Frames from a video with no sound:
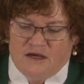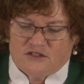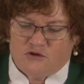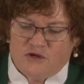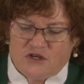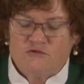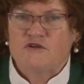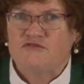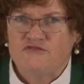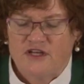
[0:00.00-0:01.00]
So we can
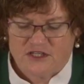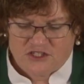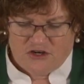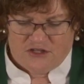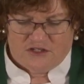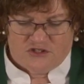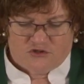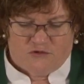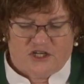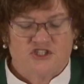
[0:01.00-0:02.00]
reflect on these
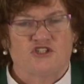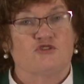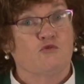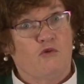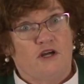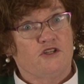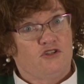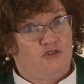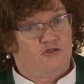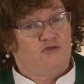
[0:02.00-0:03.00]
questions. What
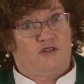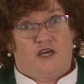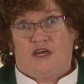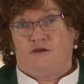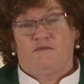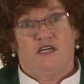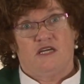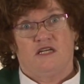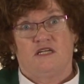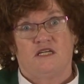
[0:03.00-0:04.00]
do they
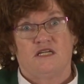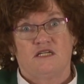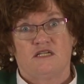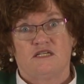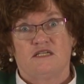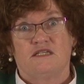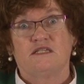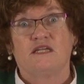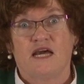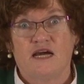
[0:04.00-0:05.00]
mean
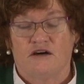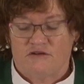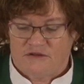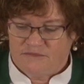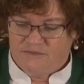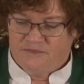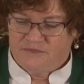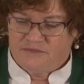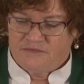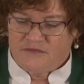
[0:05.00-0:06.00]
now?
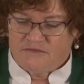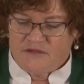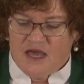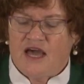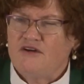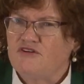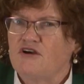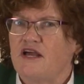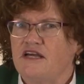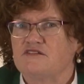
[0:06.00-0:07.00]
Have
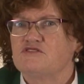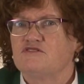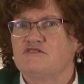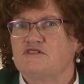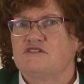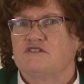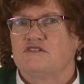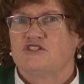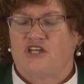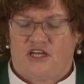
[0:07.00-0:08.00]
our answers
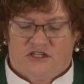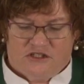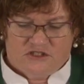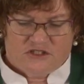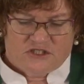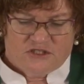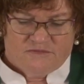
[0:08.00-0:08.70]
changed?